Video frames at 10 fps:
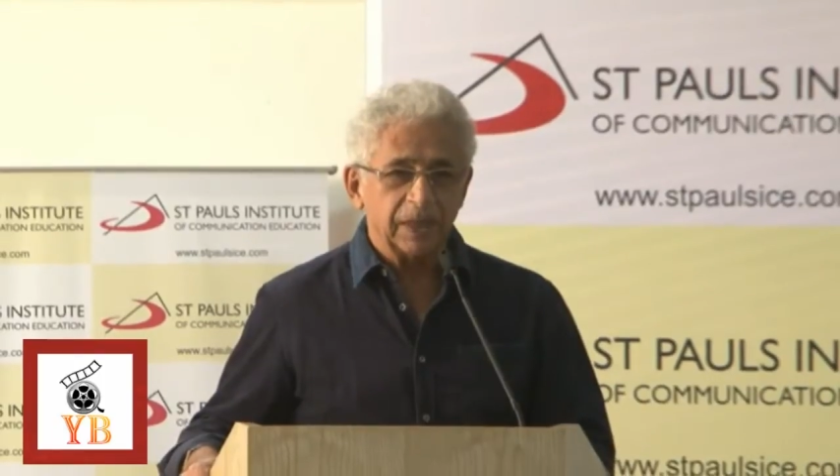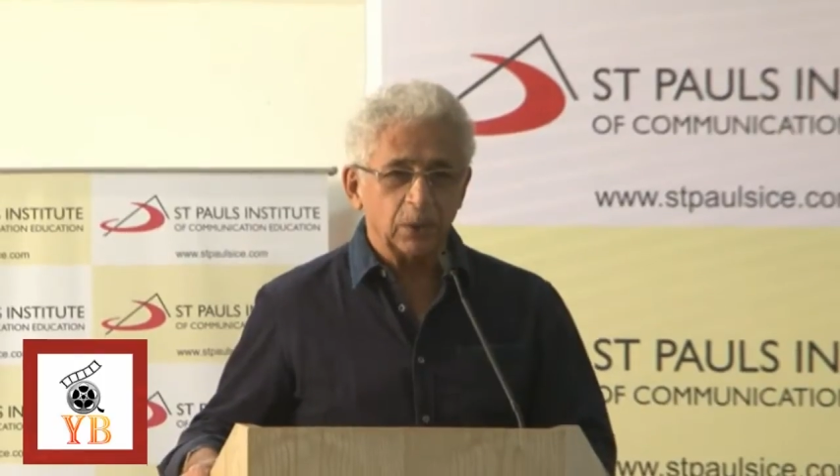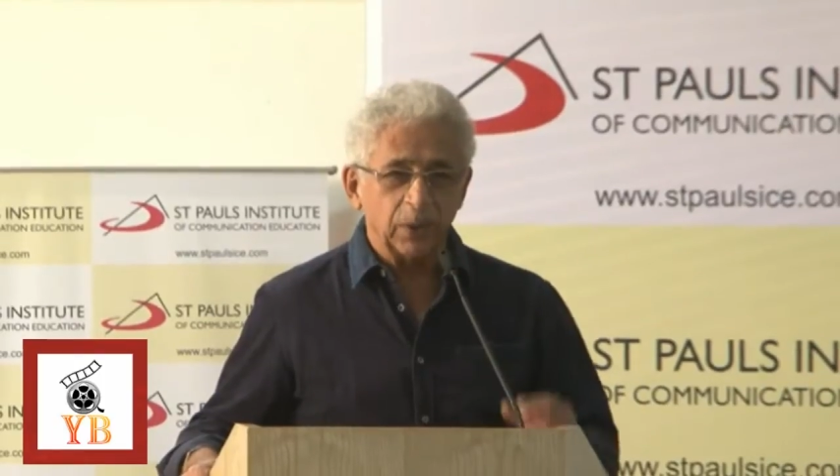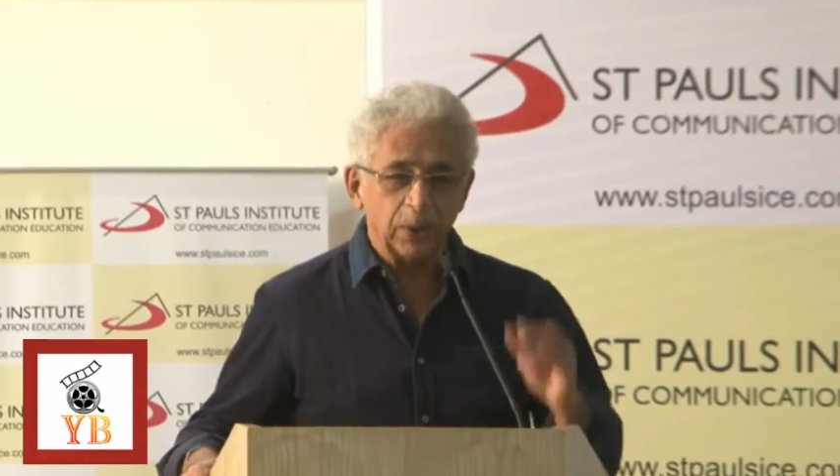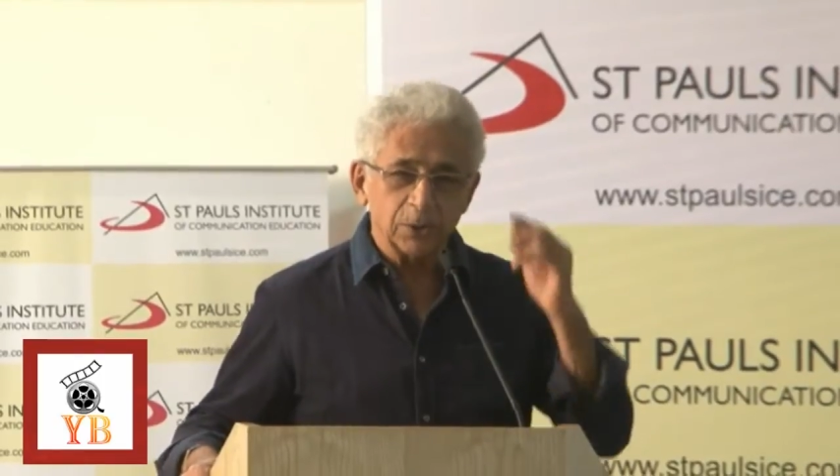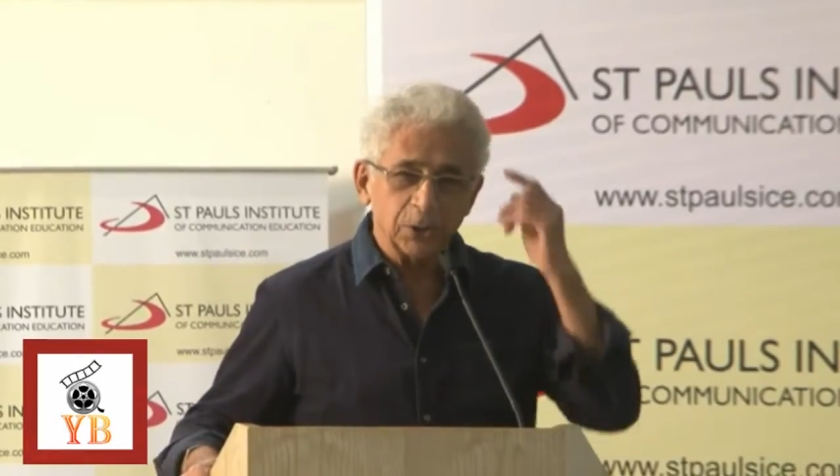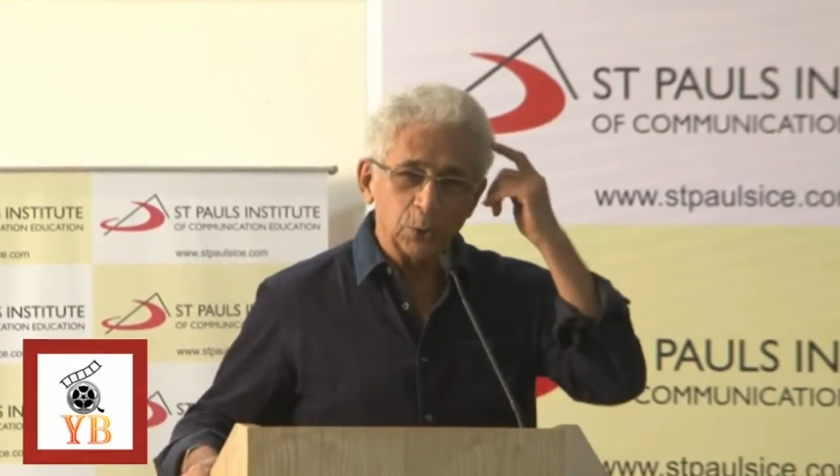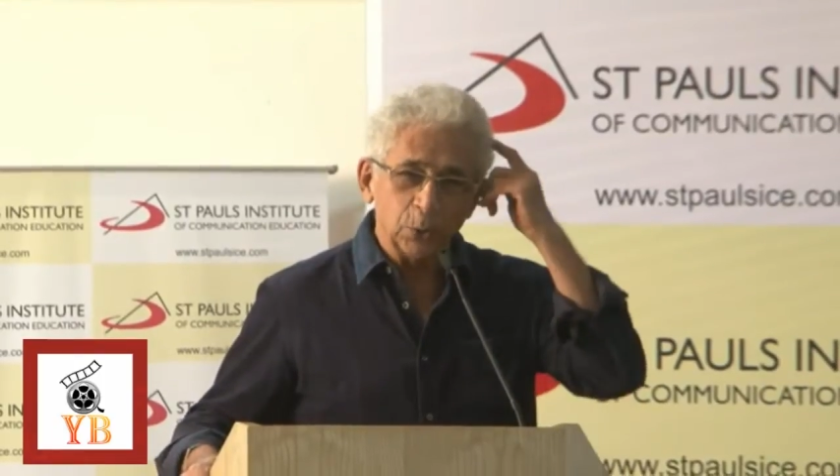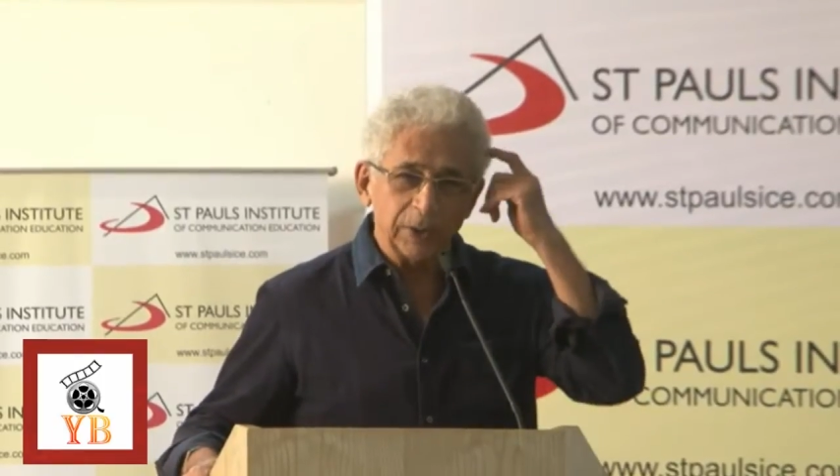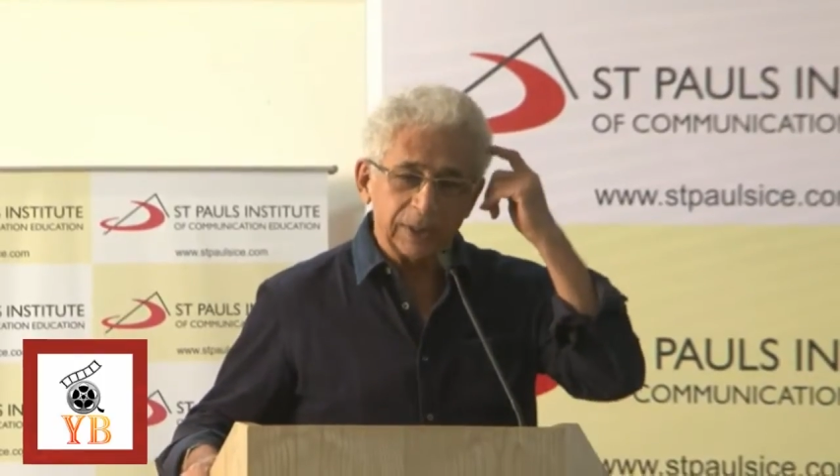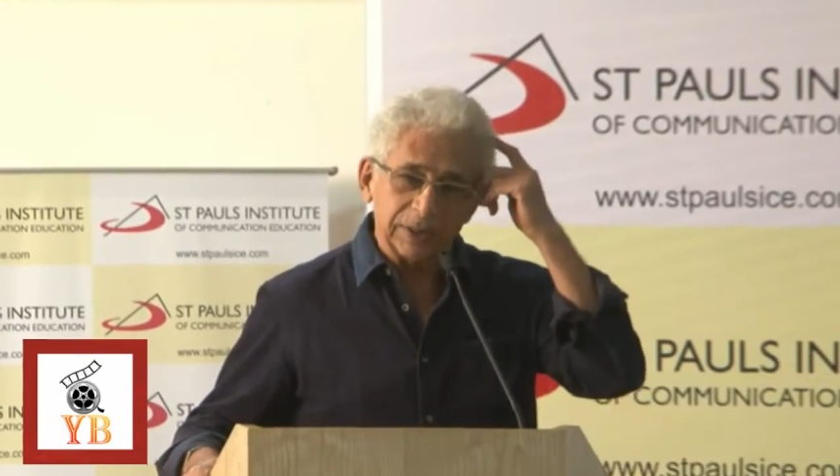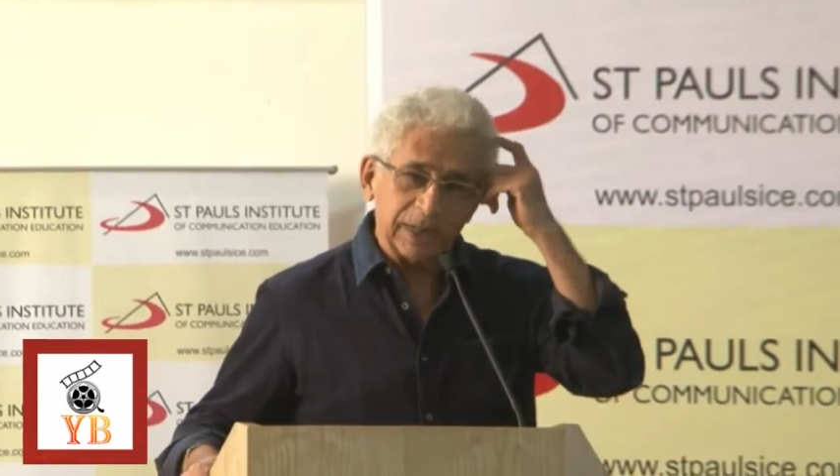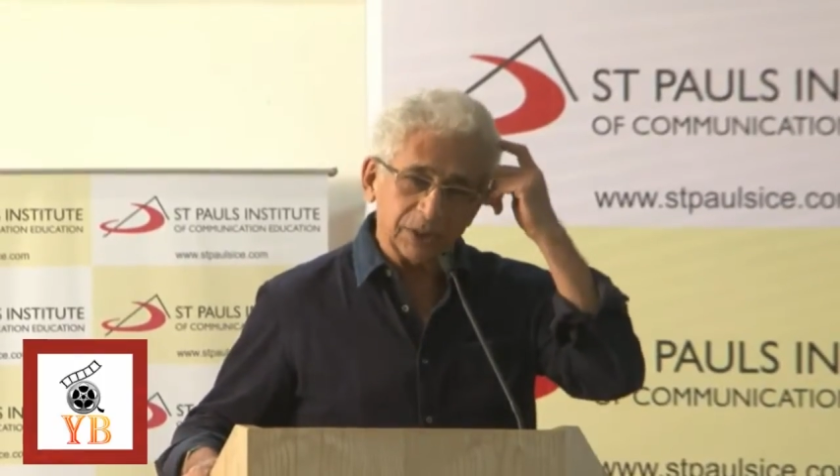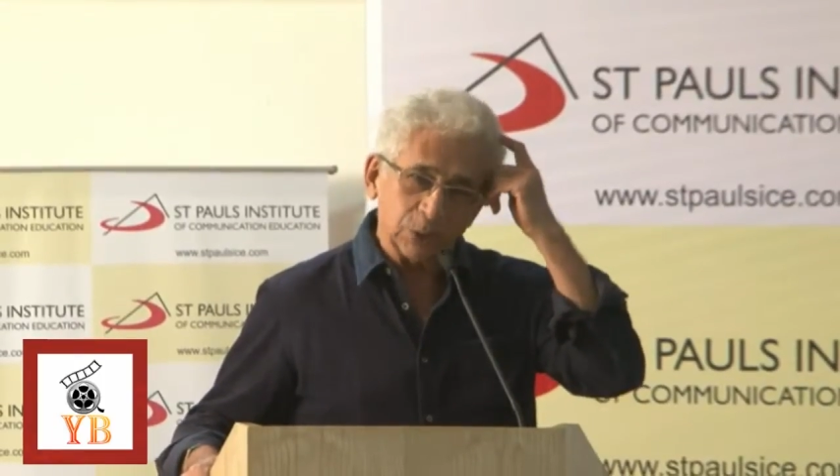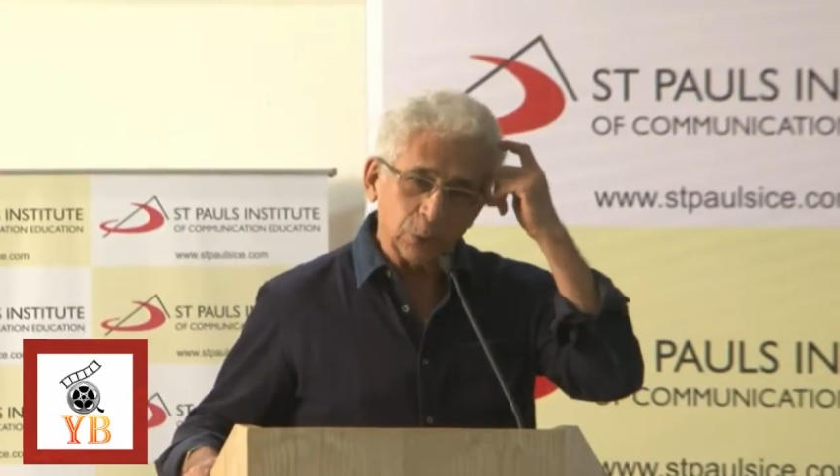That when I was a student at the National